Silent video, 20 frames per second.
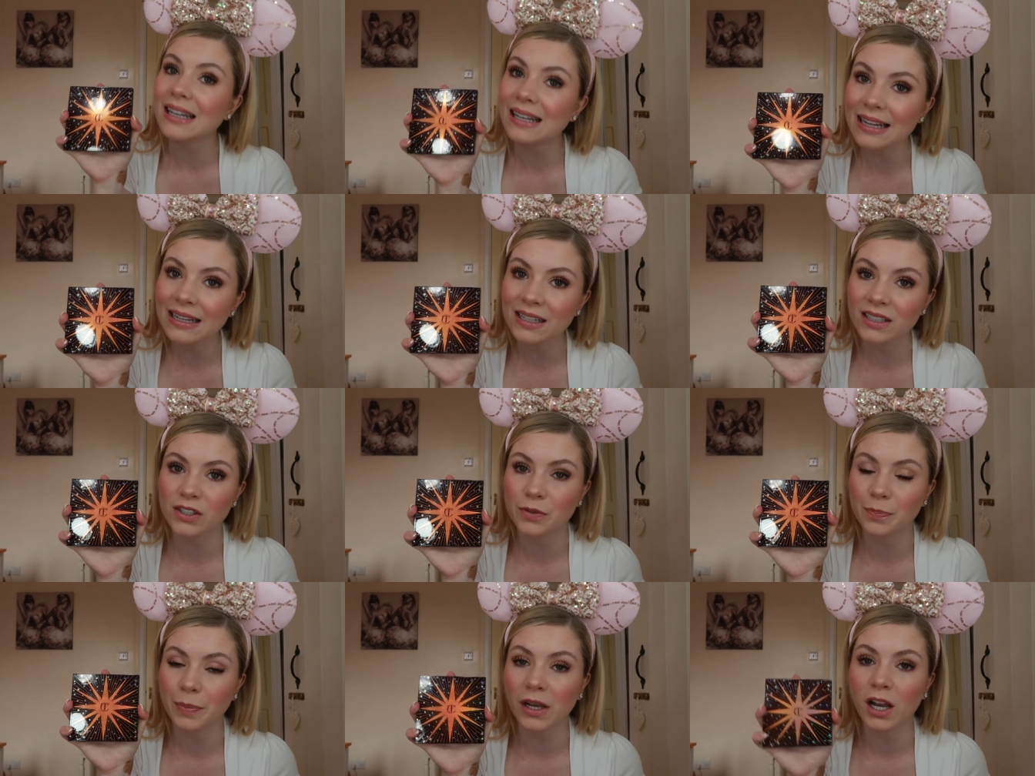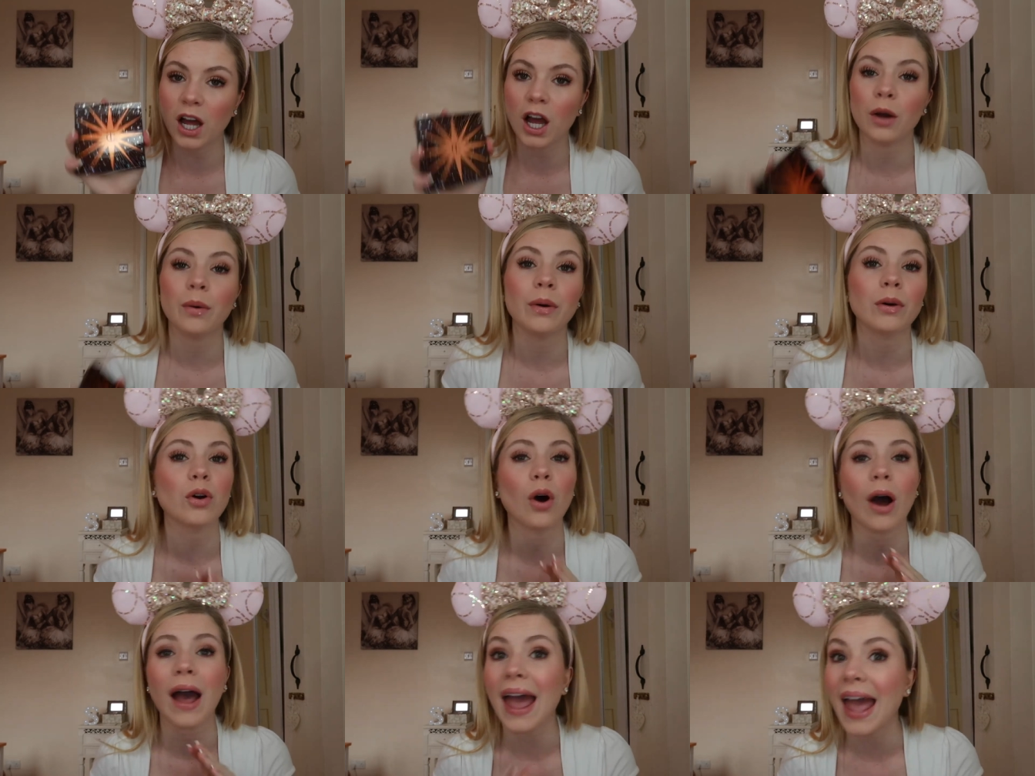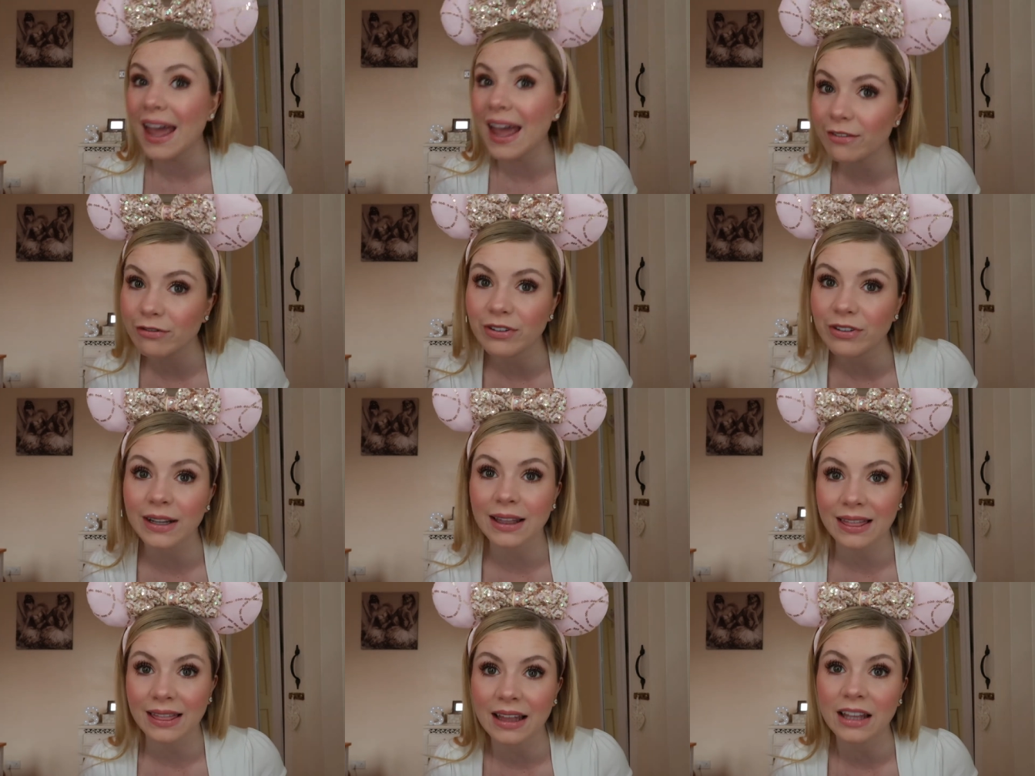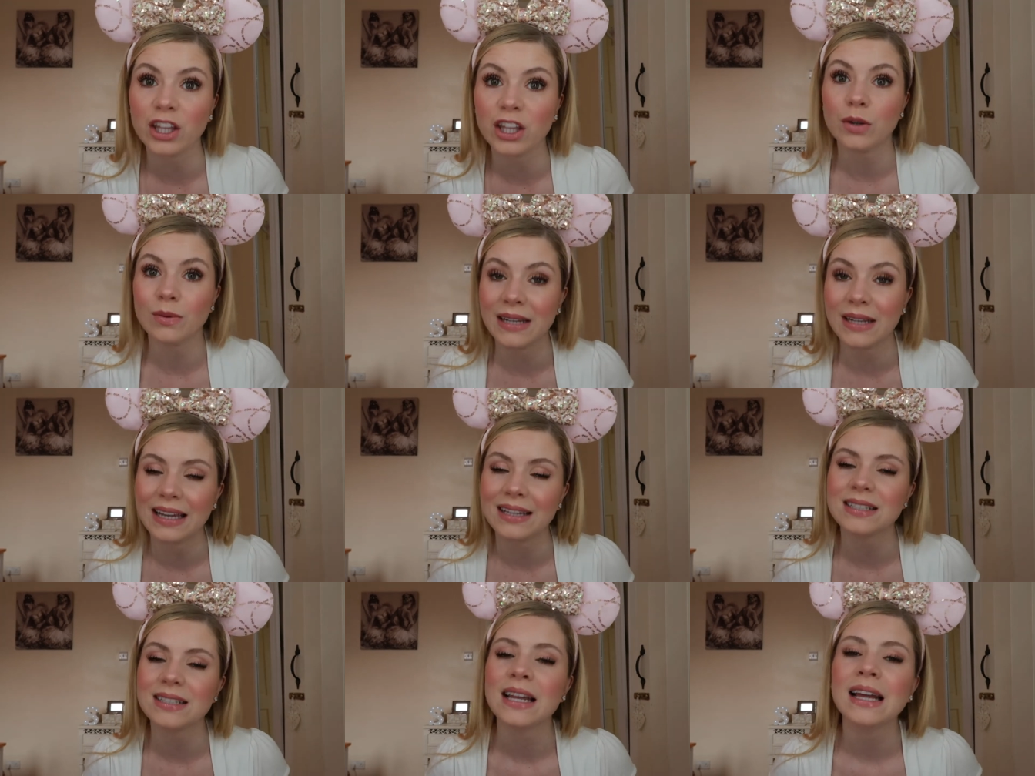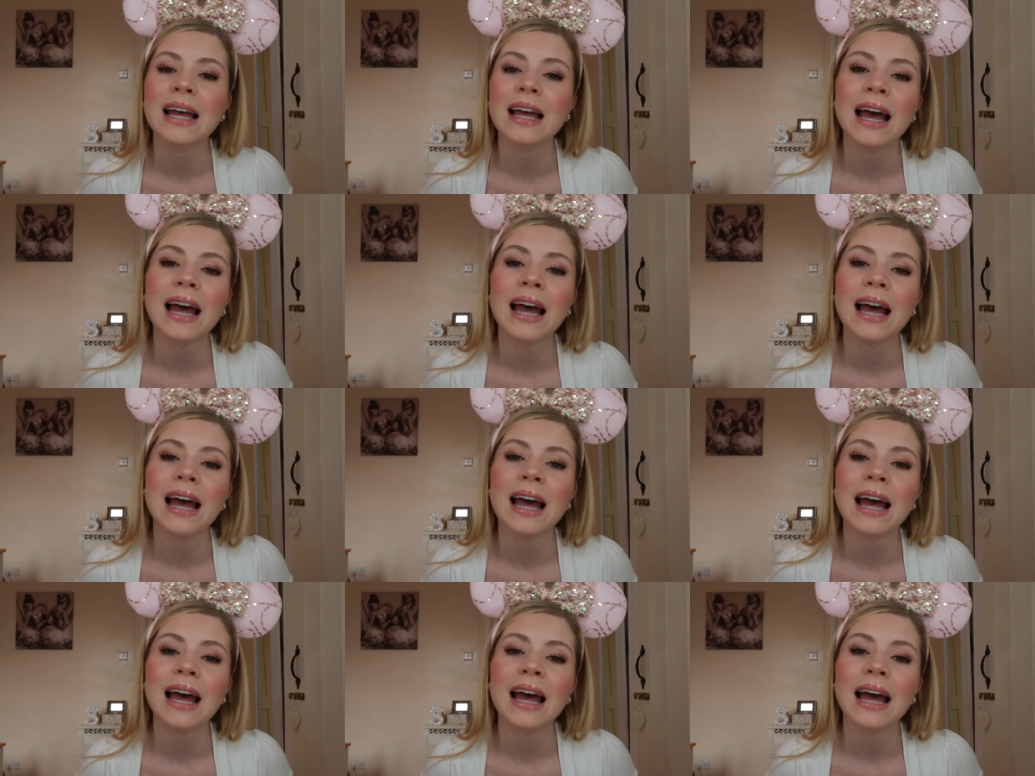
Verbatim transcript: Linked below, got everything you need.